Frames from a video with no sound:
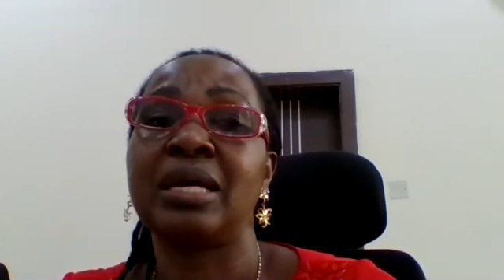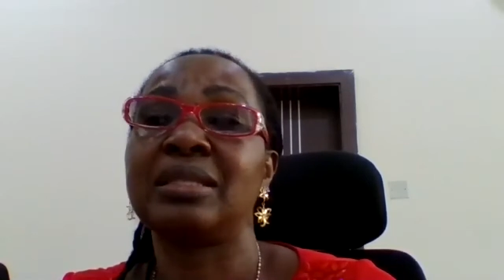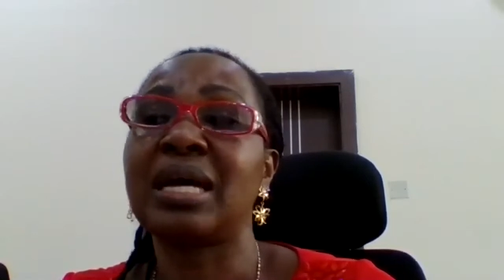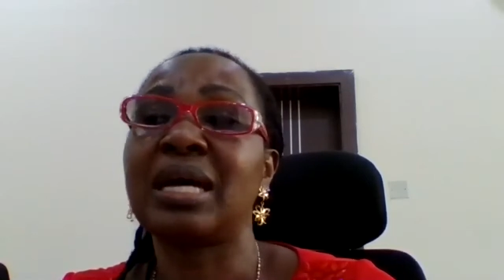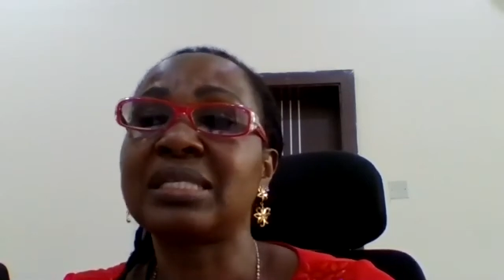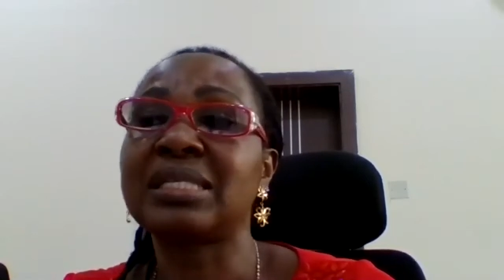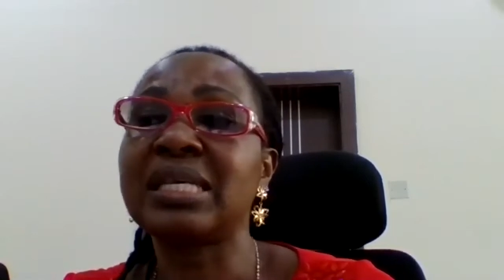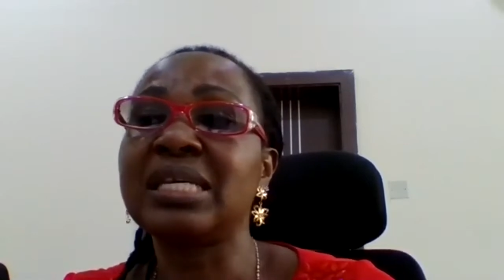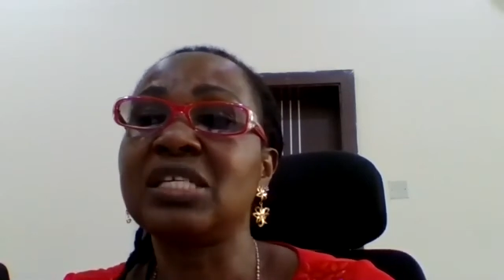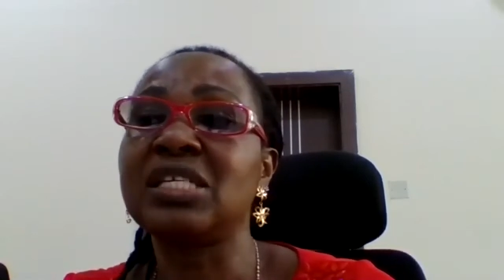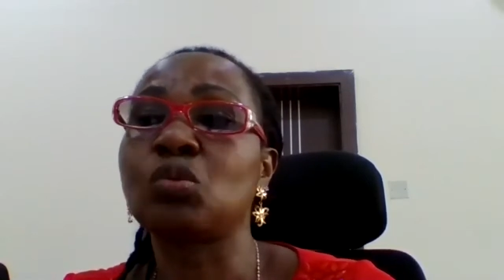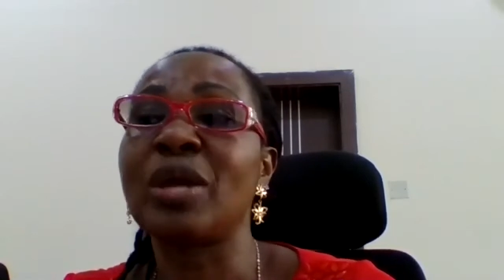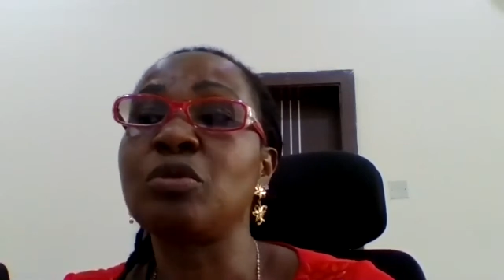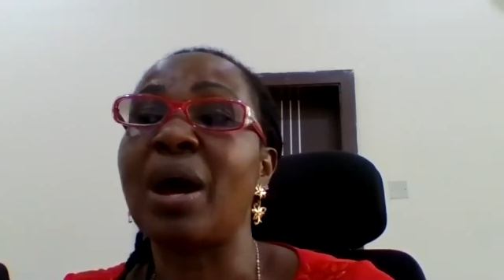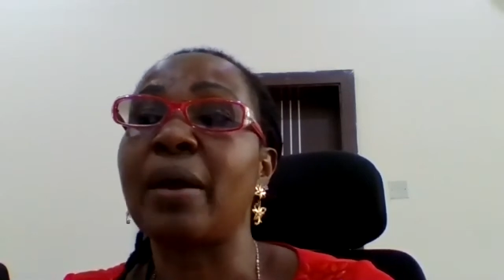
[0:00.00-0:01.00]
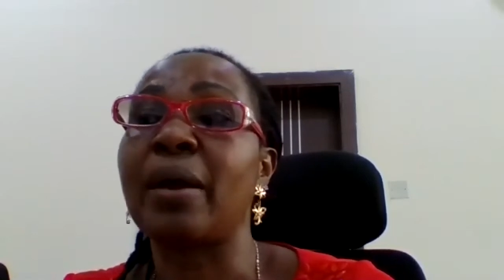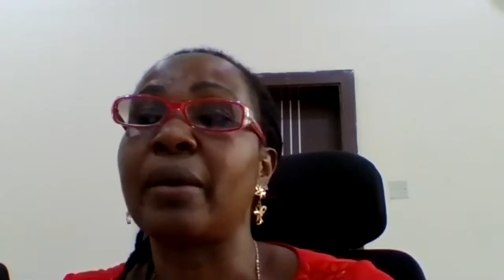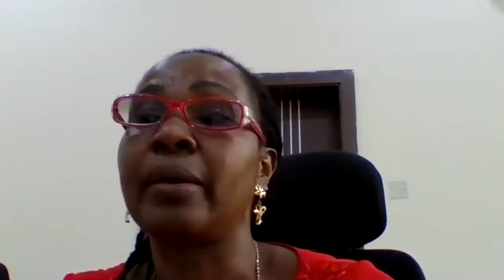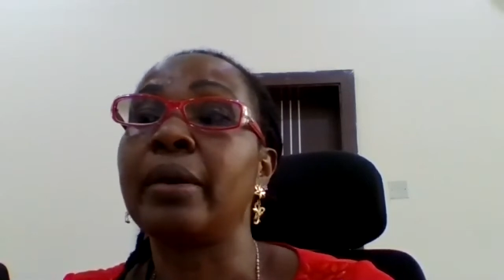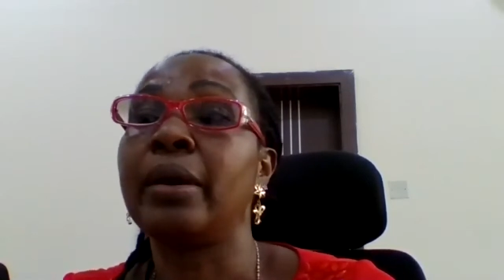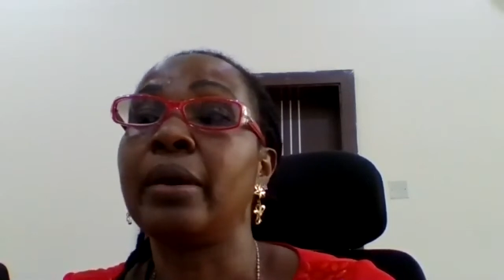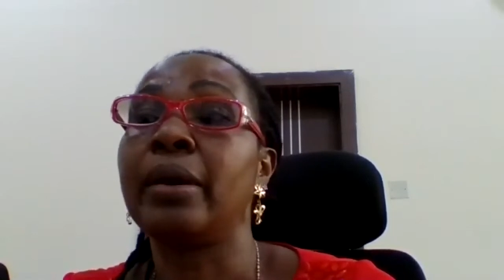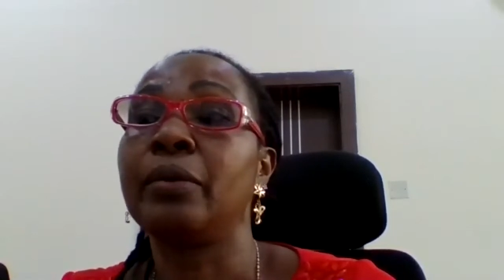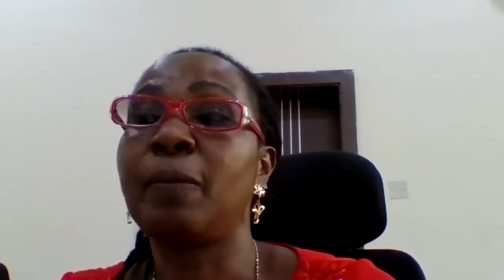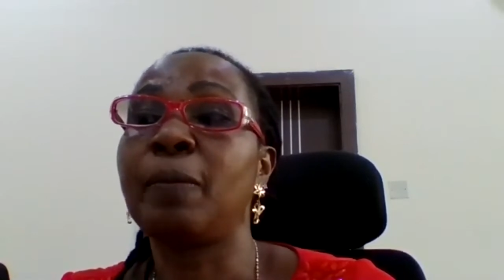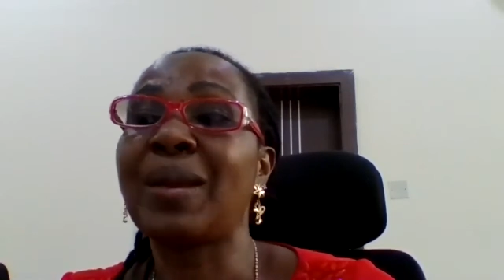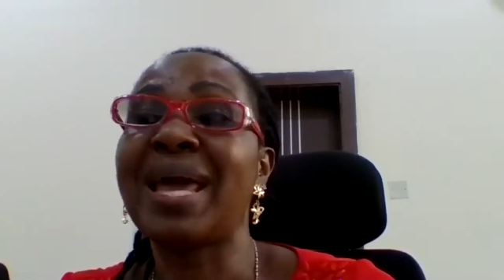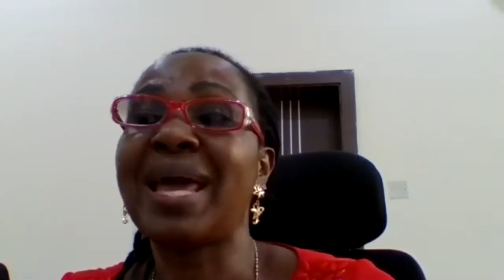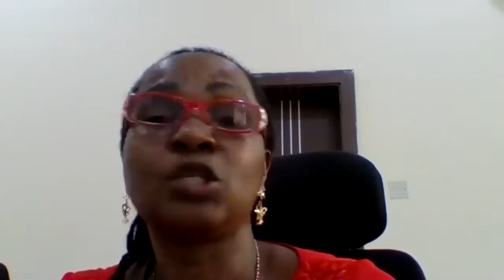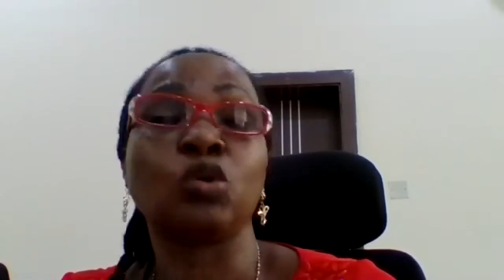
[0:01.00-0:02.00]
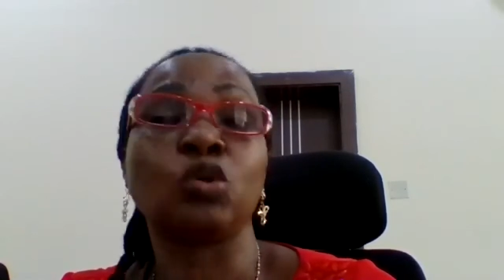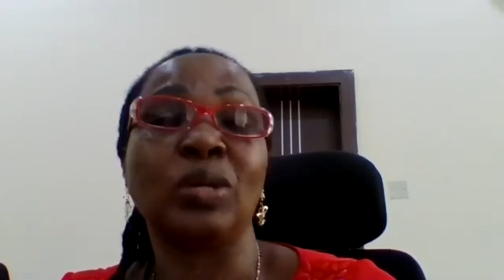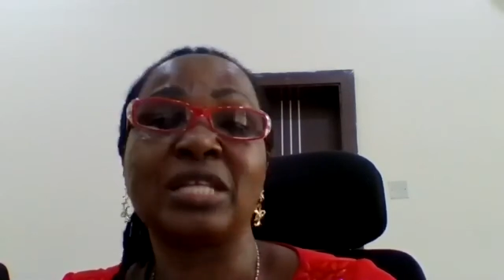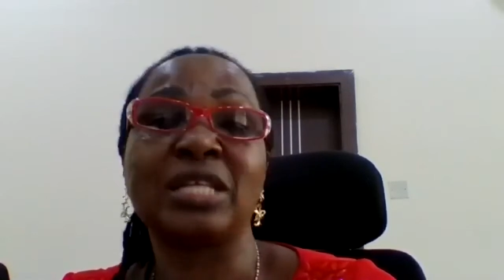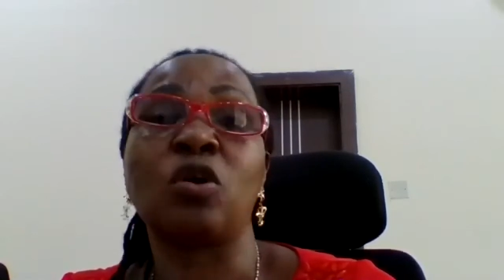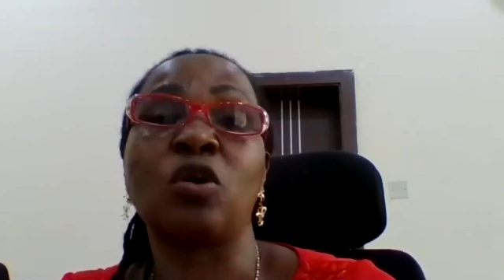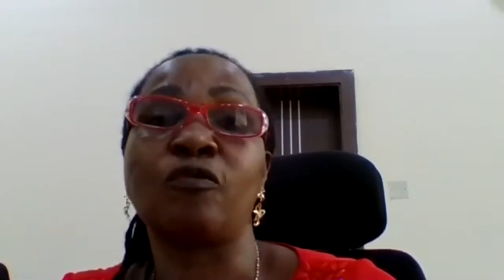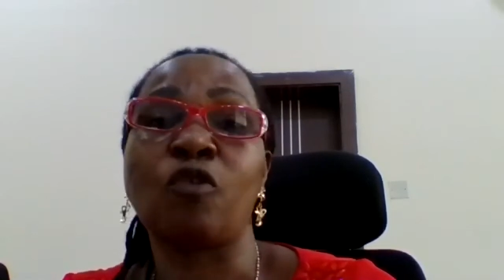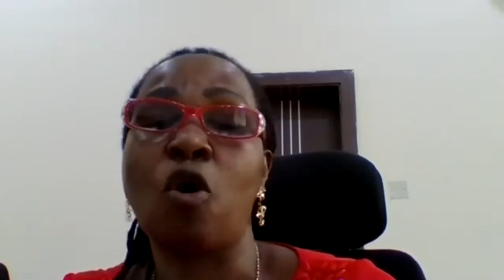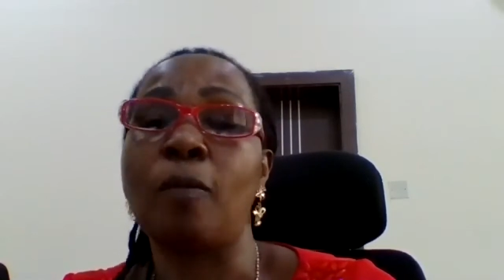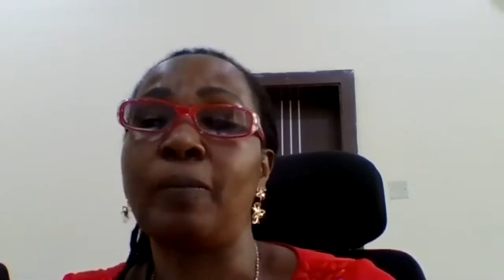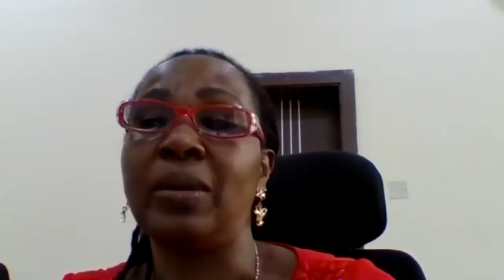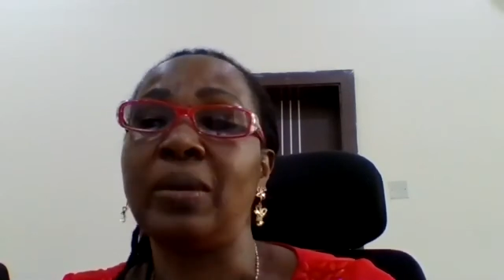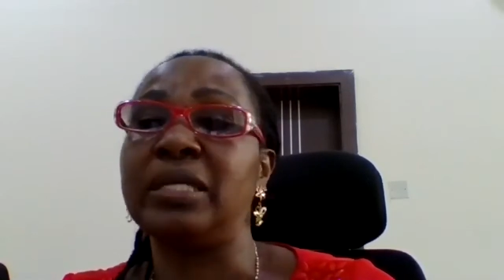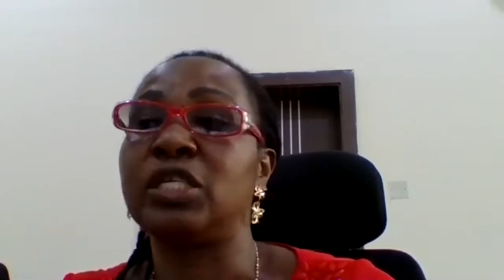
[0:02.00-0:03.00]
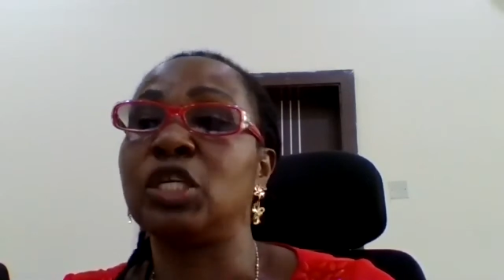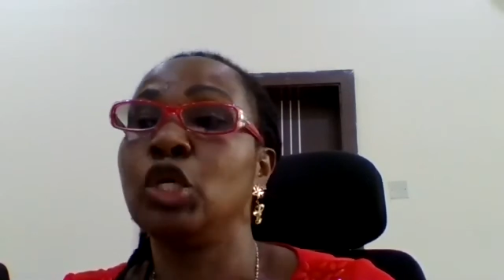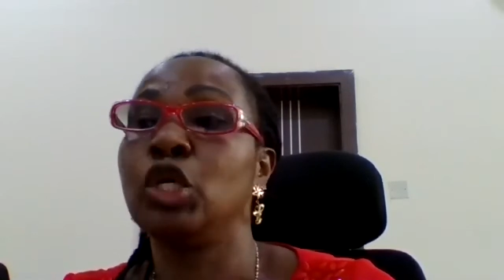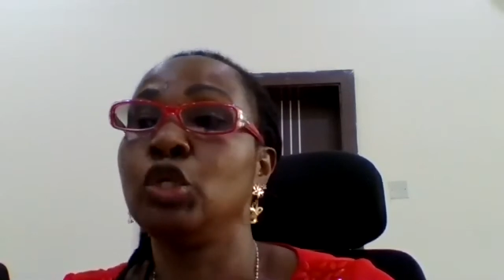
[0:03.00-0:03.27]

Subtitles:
That is, when you are replying to a letter of complaint,